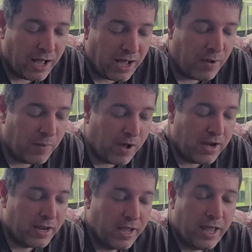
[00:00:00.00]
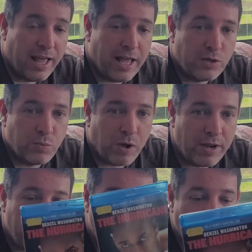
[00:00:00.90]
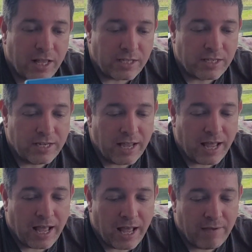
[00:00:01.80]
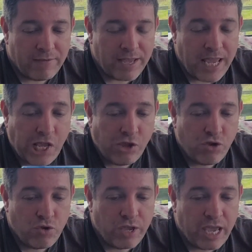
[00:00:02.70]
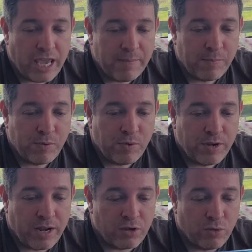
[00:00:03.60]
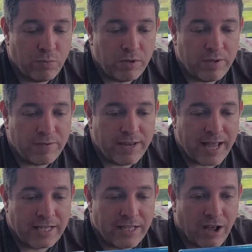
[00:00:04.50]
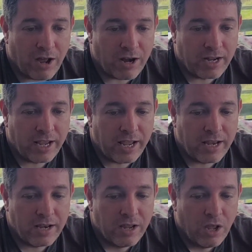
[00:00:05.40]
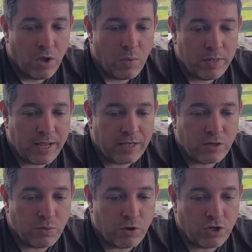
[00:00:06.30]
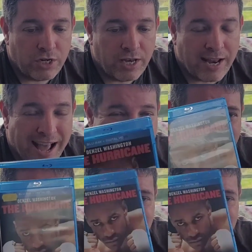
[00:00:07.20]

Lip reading: one is one that doesn't have a UK Blu-ray, I don't believe, and that is The Hurricane with Denzel Washington. I haven't